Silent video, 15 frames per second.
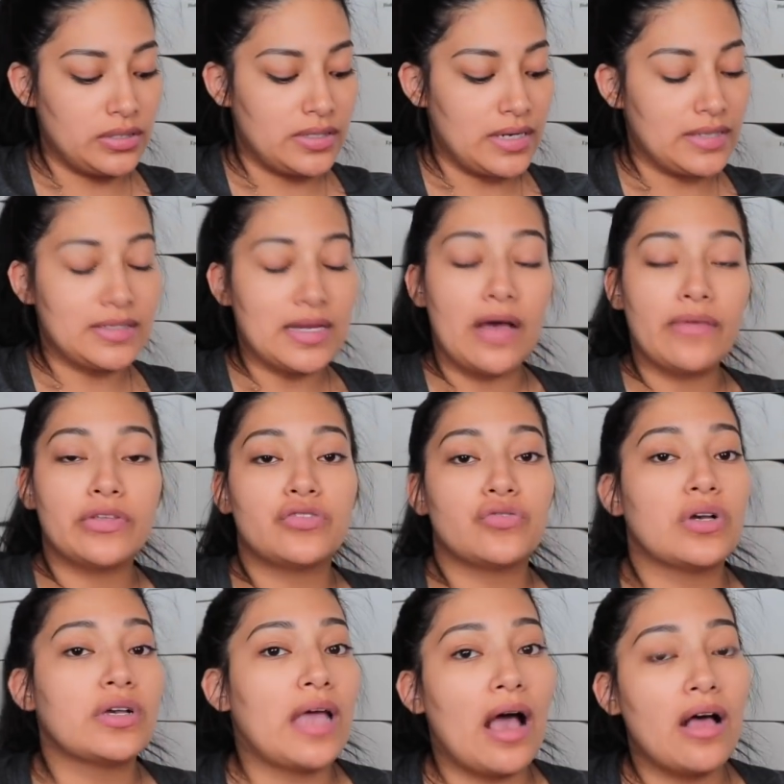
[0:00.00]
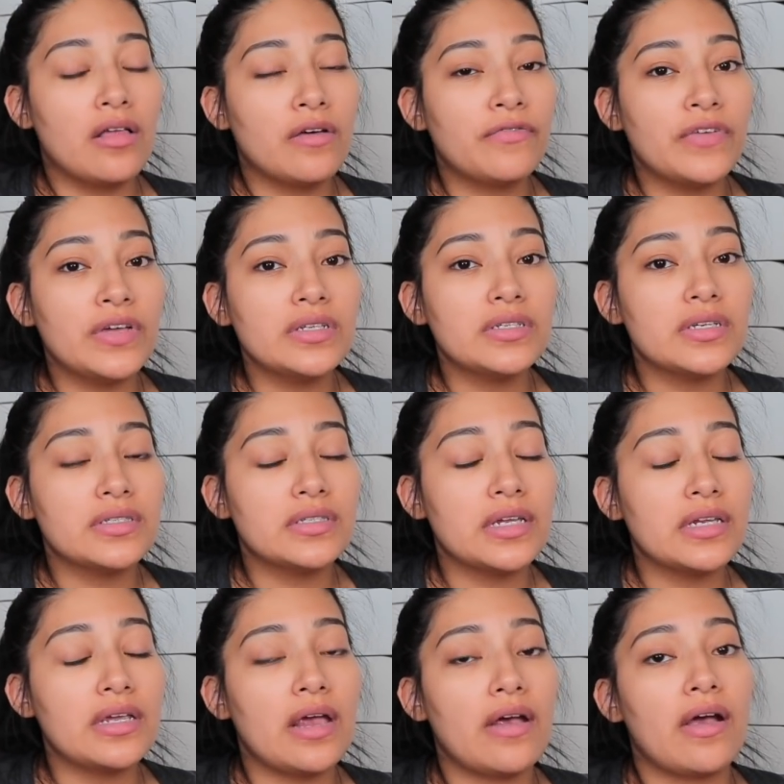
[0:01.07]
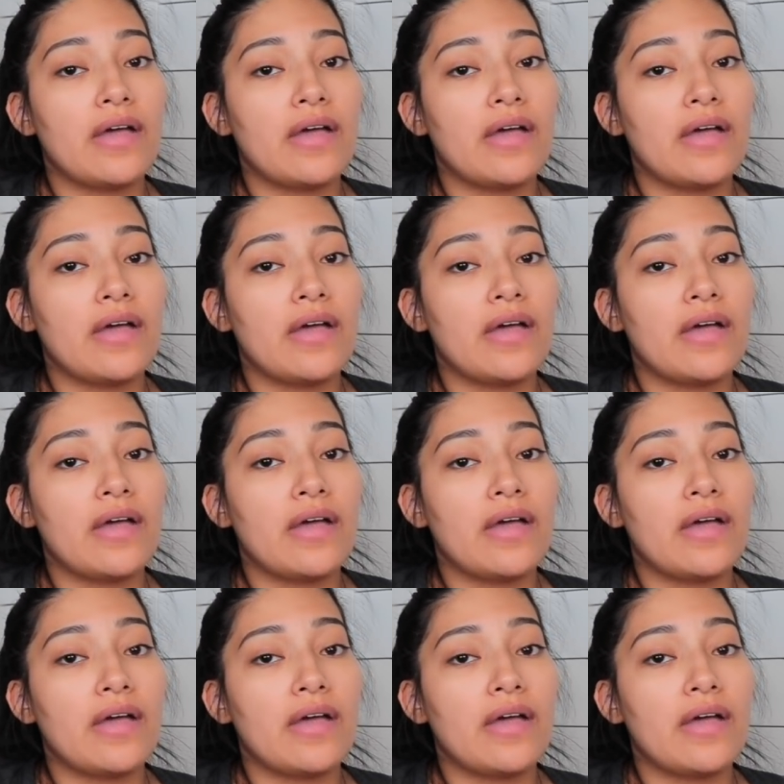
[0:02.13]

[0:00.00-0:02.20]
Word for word: test out the Drunk Elephant skincare.